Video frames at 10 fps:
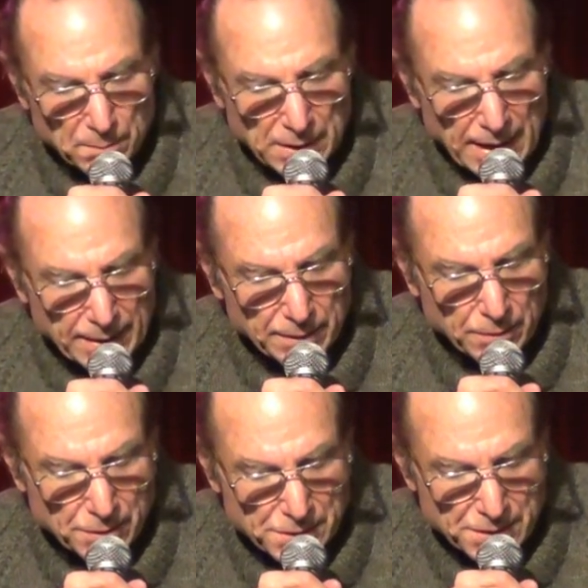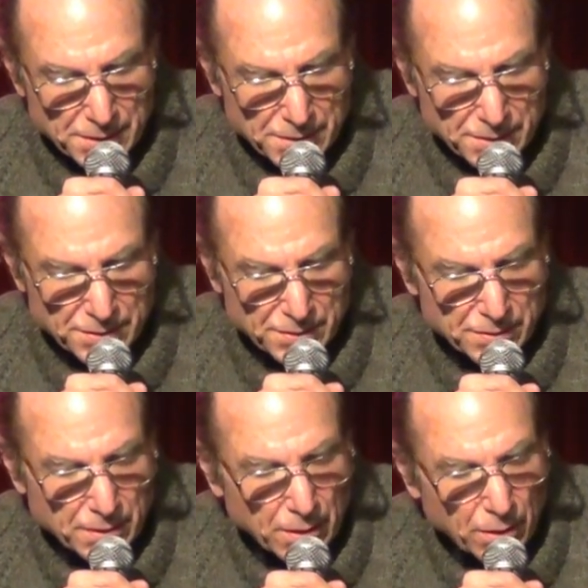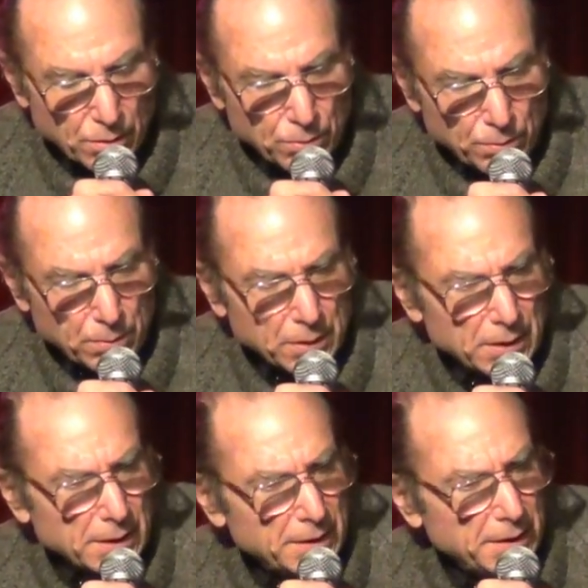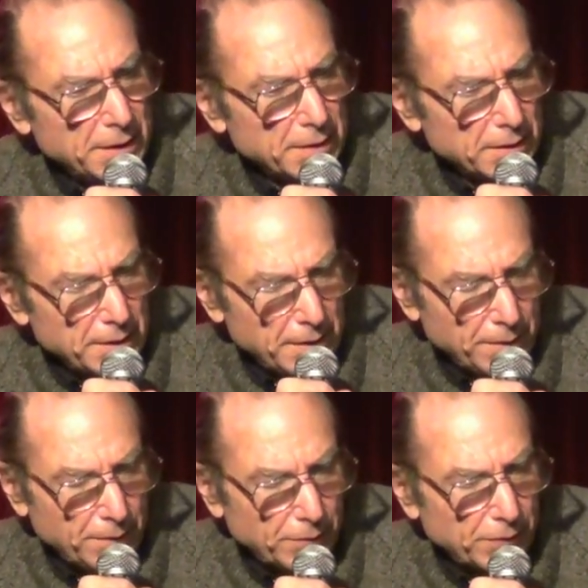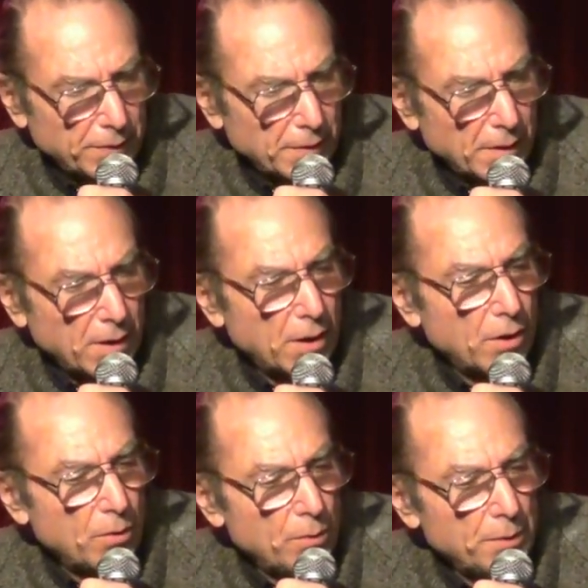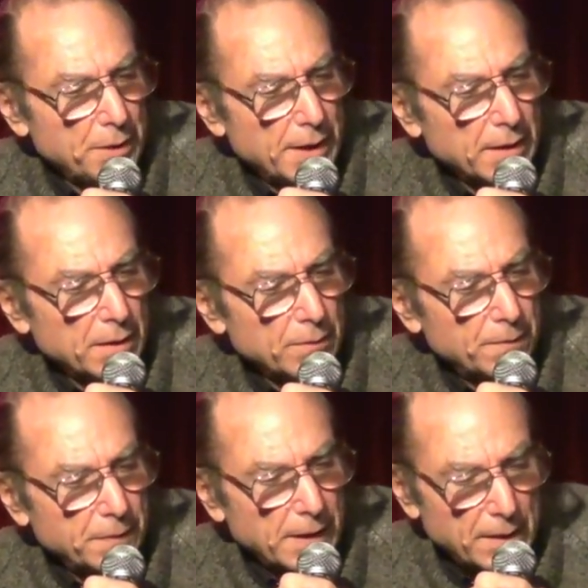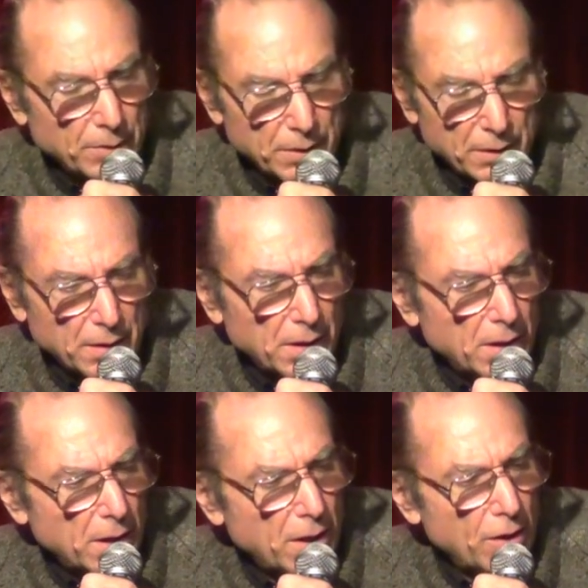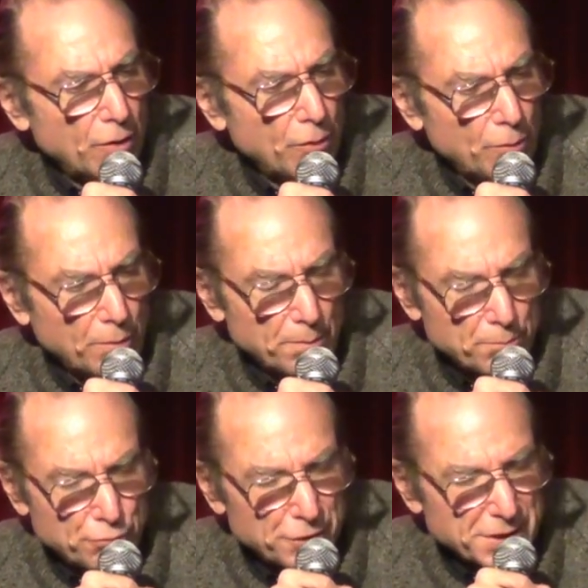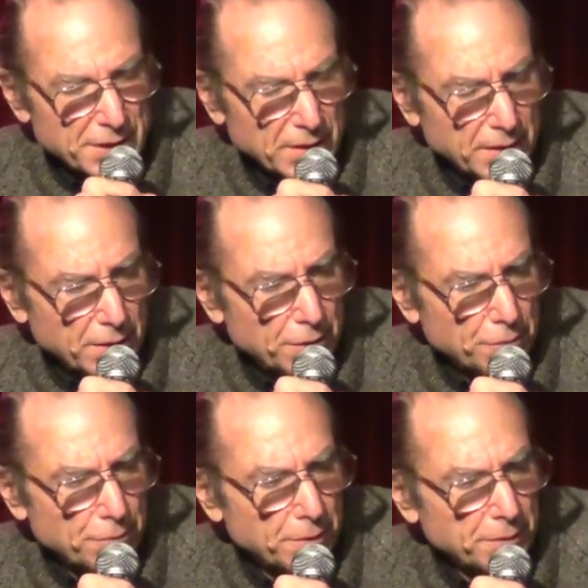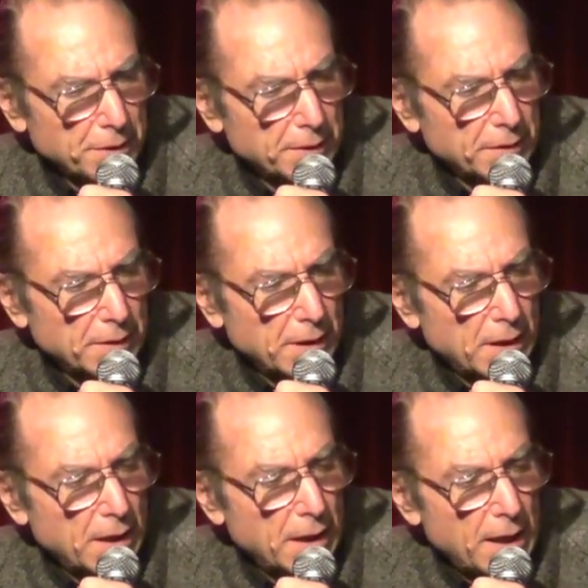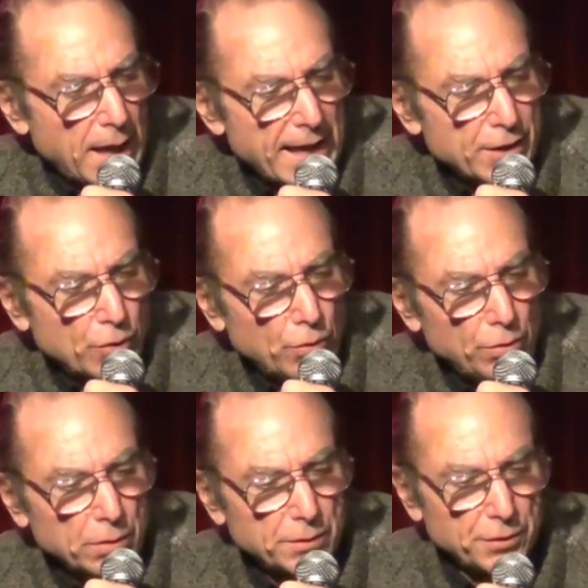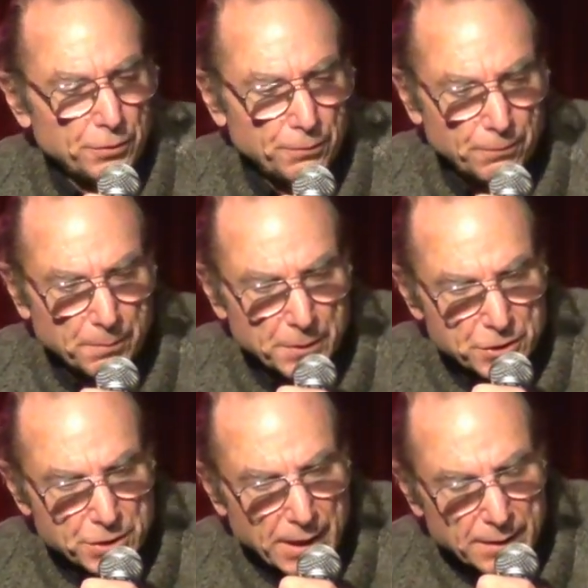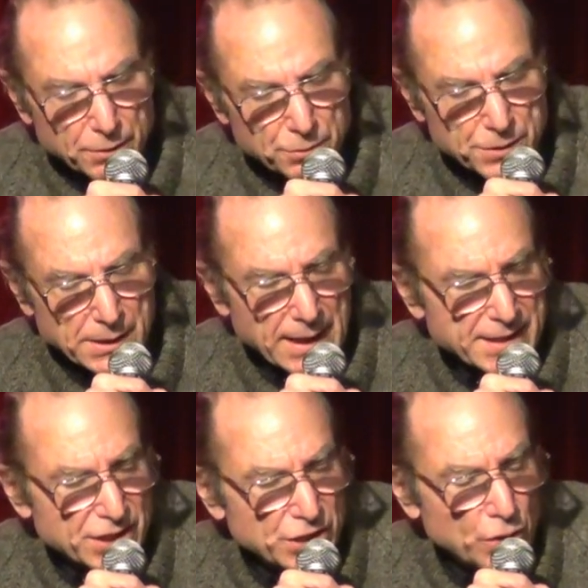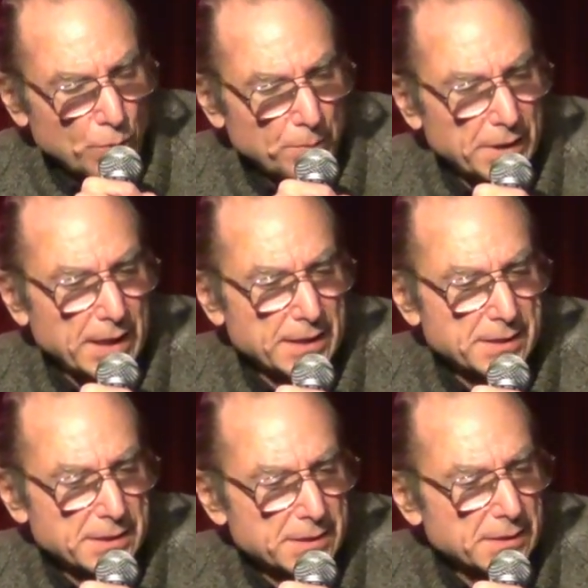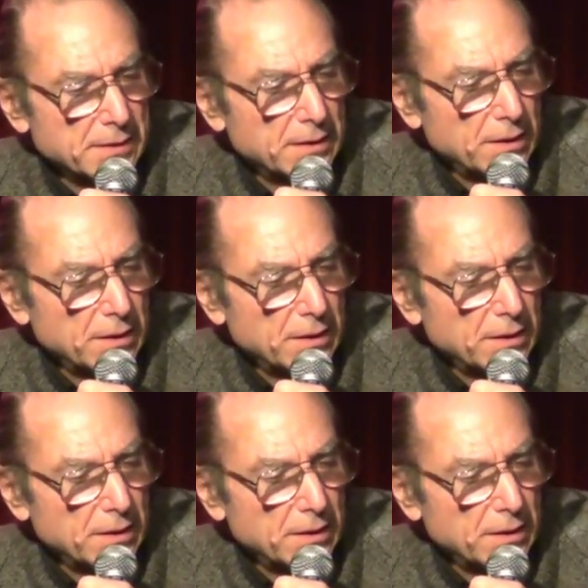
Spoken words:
Black Narcissus, O linear leaves, O yellow flower, O bristling corona, I called to you from the shadows, las sombras,